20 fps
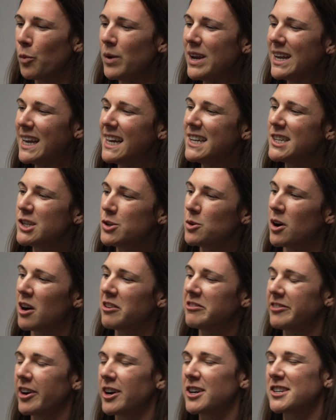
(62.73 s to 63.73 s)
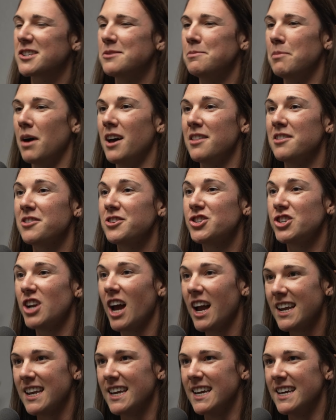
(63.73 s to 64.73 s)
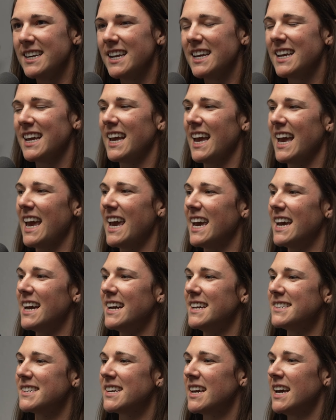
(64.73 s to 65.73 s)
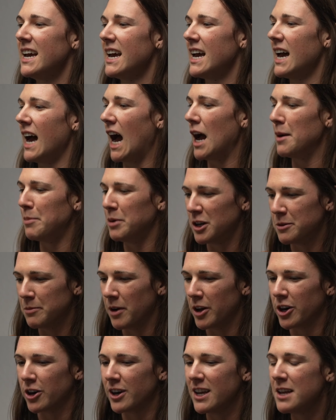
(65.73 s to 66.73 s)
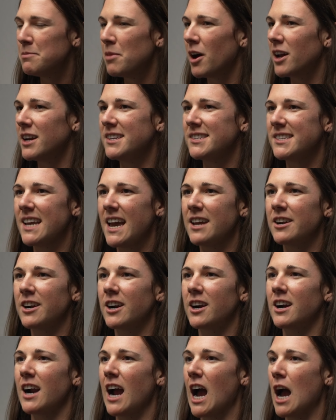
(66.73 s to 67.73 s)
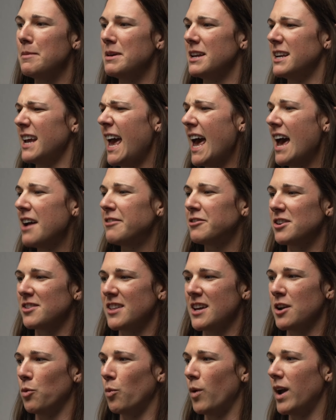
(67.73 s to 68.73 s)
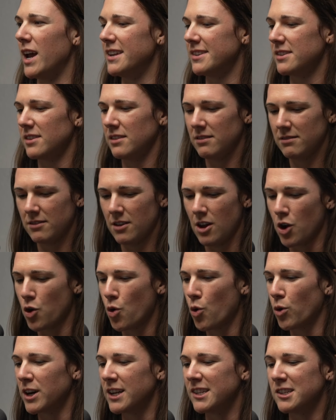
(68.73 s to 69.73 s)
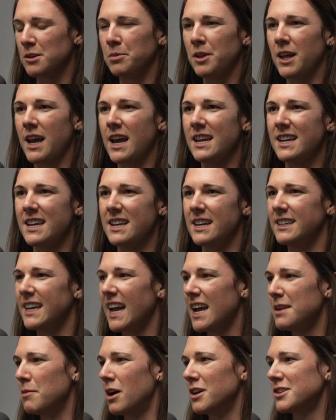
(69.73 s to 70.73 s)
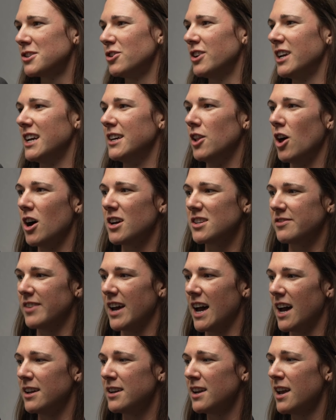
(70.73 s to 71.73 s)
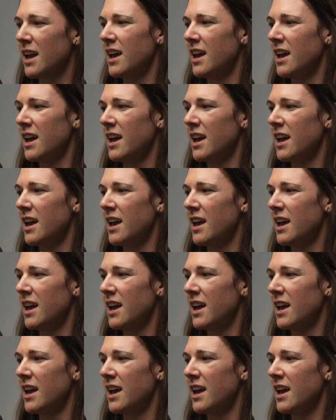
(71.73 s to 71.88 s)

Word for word: we get to our first month check in, and I put him on our in body scanner. I mean, everything went according to plan. He had gained muscle, he had lost fat,